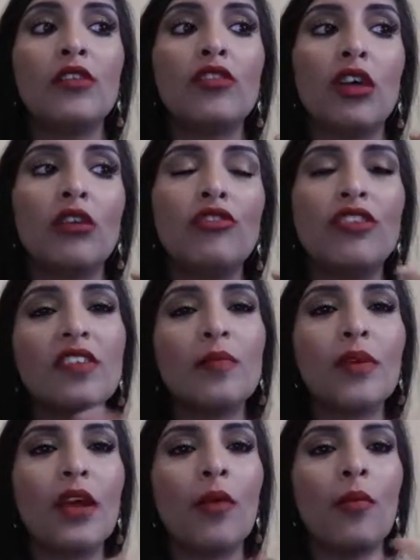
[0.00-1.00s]
So
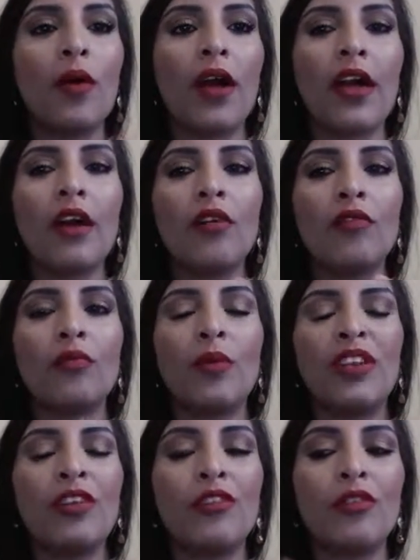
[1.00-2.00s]
just be aware of
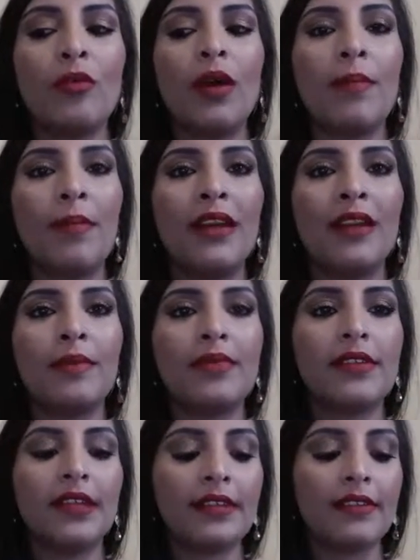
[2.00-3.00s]
when you do wear matte
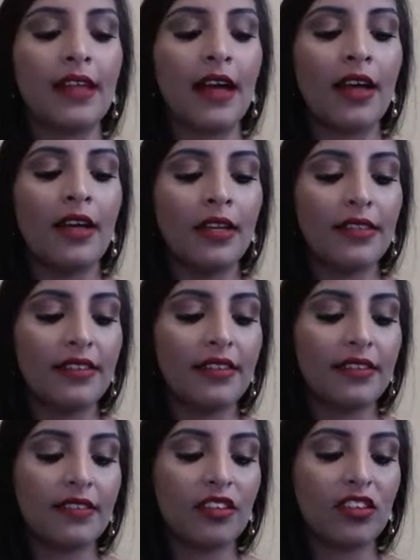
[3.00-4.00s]
lipsticks that this
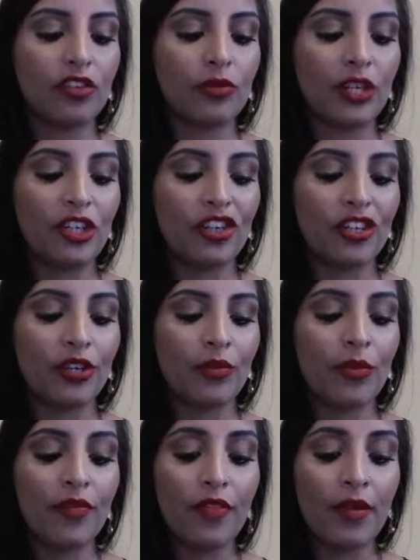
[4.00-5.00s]
is the
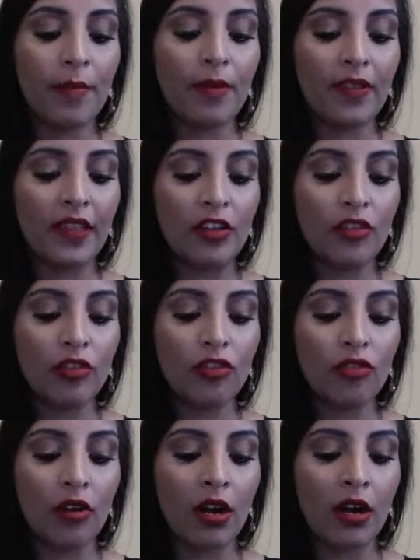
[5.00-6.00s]
situation with them. But they do
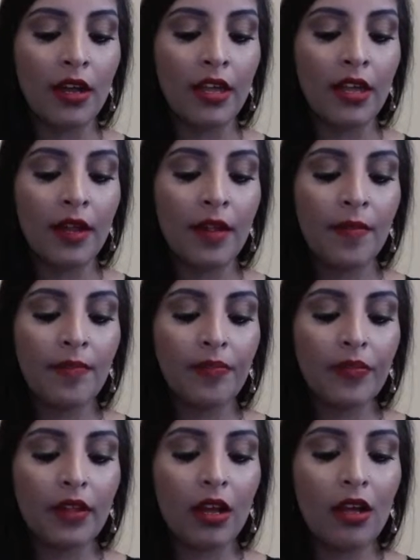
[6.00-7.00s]
dry,
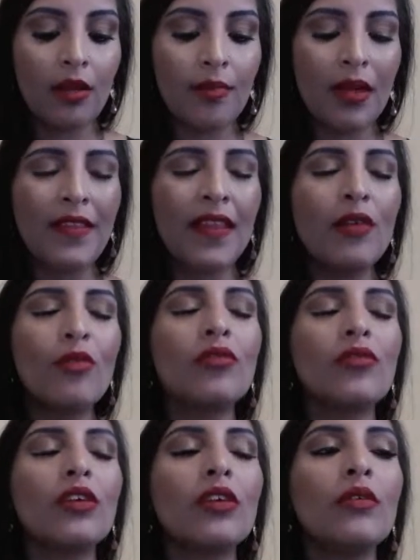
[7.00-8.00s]
and they
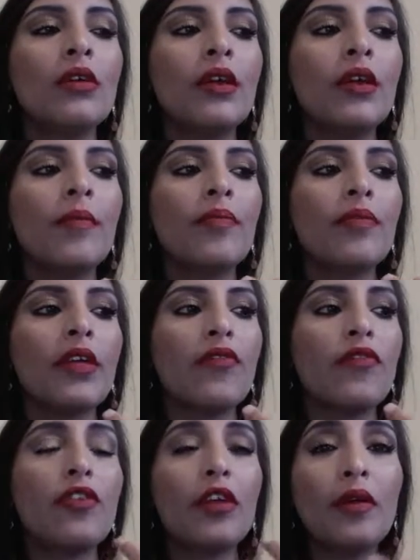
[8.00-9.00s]
also,
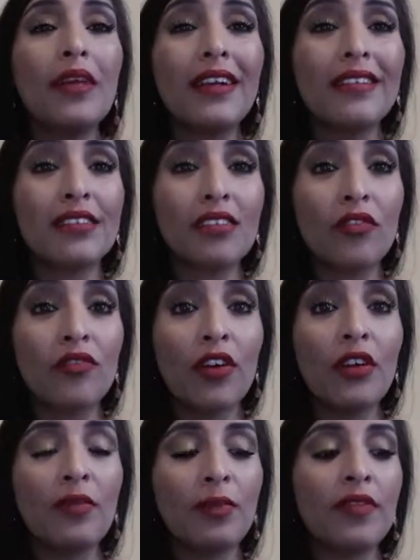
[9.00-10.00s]
if you don't
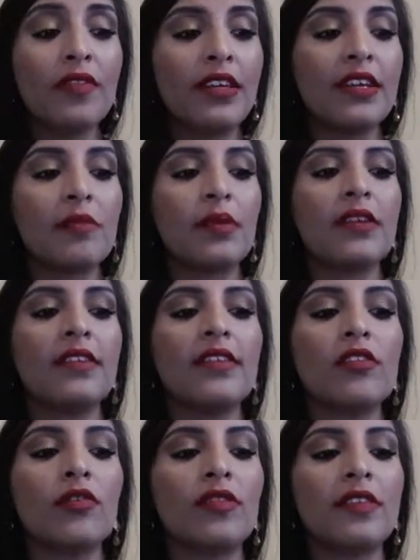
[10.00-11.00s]
exfoliate with this, because
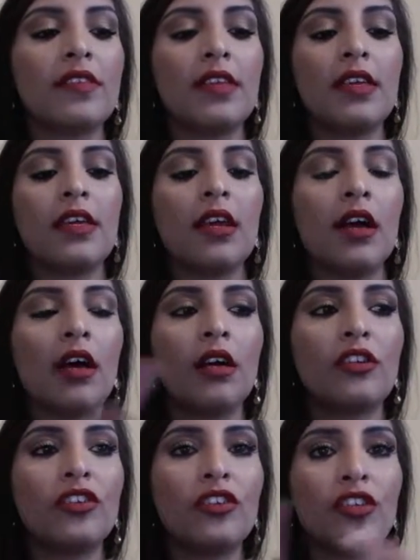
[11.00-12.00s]
it's obviously
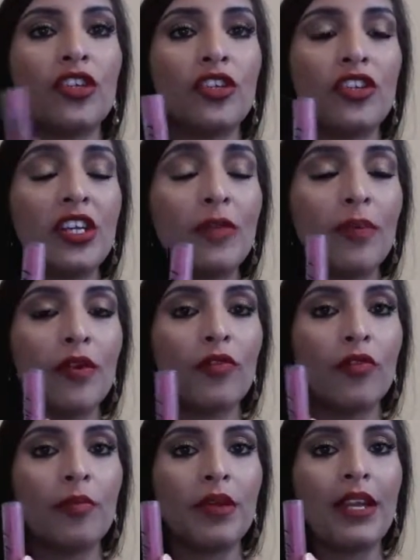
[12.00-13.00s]
a cheaper
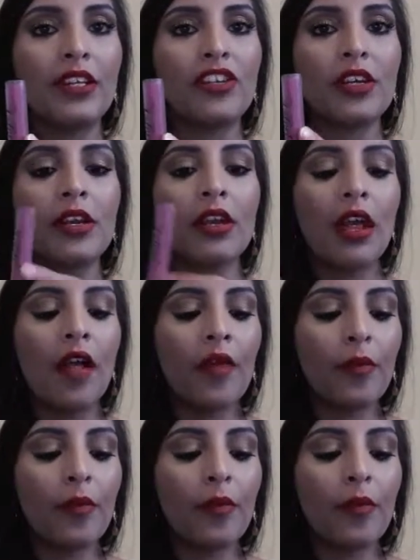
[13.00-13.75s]
formulation,